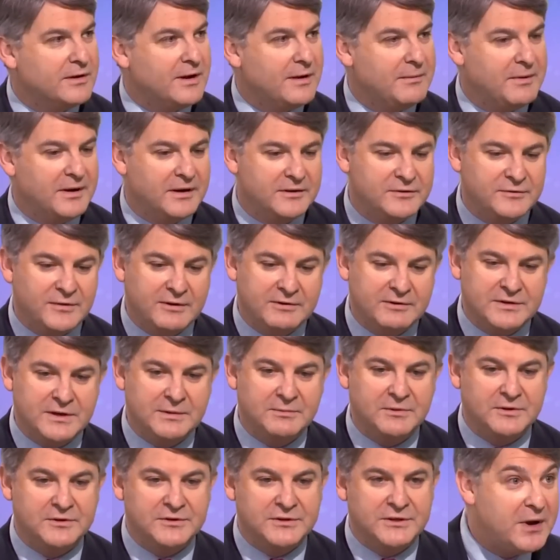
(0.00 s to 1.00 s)
I mean, as far as
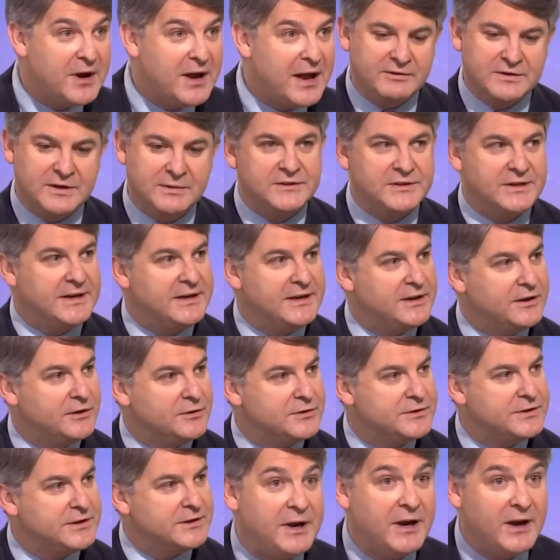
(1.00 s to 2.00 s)
I'm concerned, I'm an
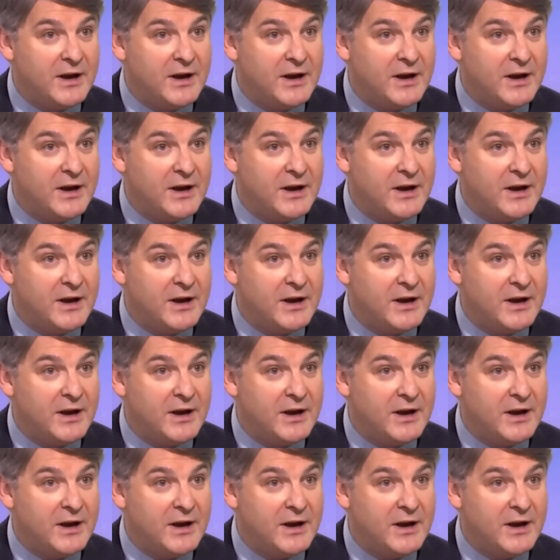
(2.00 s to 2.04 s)
idiotic